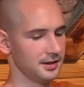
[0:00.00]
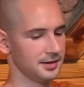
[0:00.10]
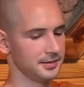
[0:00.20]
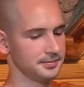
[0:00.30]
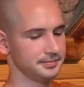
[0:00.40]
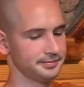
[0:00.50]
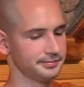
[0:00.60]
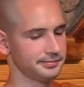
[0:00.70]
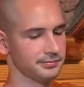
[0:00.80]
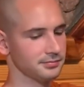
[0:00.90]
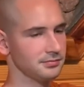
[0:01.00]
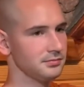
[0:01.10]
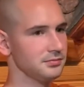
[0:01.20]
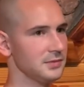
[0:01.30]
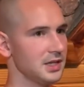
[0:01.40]

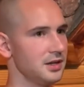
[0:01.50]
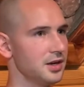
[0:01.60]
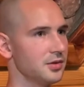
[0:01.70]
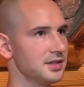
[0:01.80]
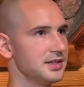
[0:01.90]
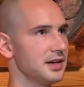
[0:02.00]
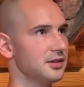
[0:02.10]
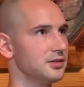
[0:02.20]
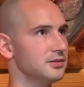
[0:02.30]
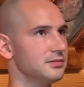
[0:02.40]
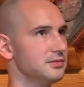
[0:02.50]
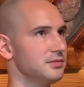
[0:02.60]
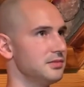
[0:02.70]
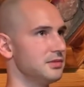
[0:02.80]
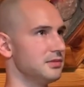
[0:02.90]
you know, until
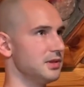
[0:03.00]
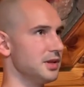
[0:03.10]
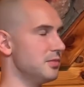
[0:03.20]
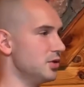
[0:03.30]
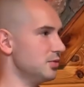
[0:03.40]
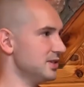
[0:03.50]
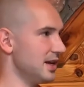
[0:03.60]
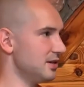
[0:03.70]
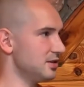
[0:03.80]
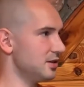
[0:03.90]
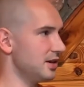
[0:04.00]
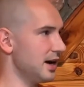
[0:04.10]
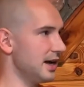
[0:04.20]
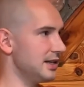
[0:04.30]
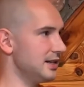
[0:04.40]
the moon was at a
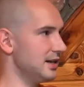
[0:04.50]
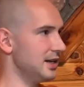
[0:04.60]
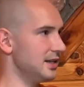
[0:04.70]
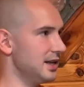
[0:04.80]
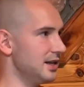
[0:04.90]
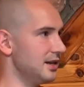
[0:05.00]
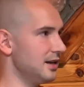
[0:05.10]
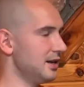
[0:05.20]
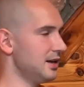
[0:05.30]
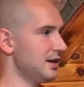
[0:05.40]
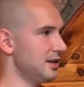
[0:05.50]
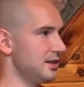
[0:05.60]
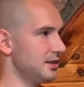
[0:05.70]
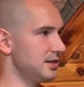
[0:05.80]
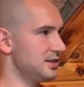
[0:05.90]
certain height, and then
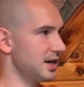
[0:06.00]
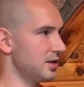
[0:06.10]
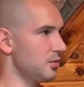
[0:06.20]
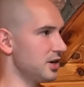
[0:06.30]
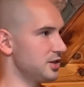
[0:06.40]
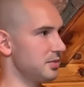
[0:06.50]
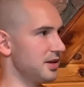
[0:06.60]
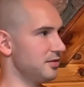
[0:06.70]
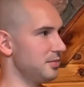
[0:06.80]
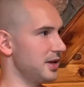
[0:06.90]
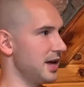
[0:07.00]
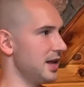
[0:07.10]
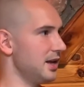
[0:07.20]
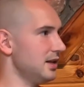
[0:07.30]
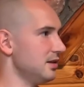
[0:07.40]
the second watch may have
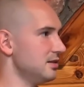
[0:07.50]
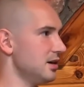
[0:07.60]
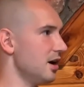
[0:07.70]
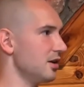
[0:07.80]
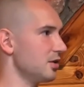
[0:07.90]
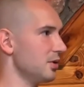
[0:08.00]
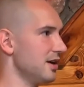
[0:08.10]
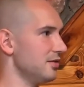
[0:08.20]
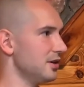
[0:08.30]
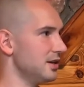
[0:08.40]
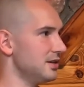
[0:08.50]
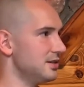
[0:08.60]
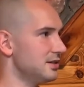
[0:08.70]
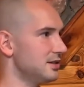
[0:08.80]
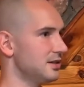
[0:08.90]
began at dawn or whatever it
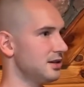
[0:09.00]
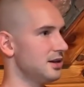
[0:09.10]
is.